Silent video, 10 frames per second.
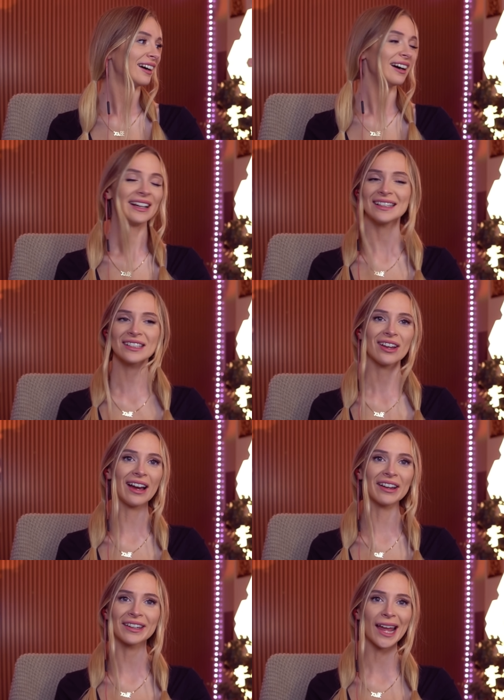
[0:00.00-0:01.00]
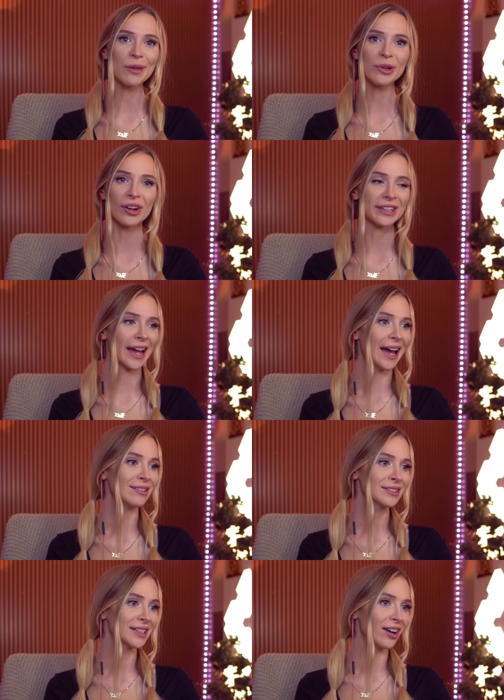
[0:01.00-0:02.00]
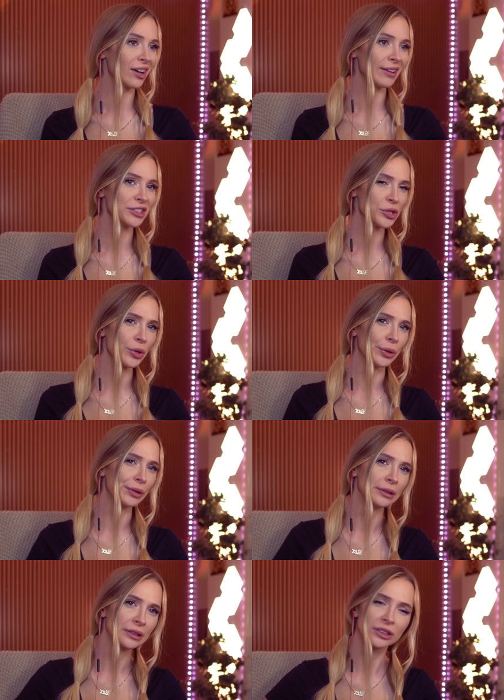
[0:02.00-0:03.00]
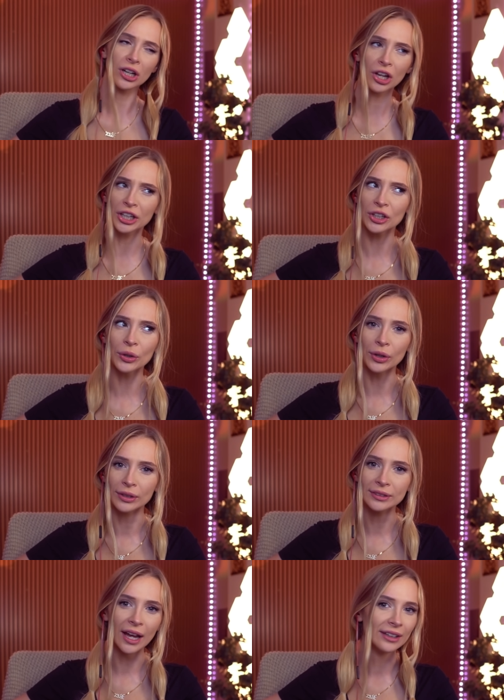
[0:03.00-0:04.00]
I need to know how your neighbour got in your house. Do you not close your door? Do not lock your door? No.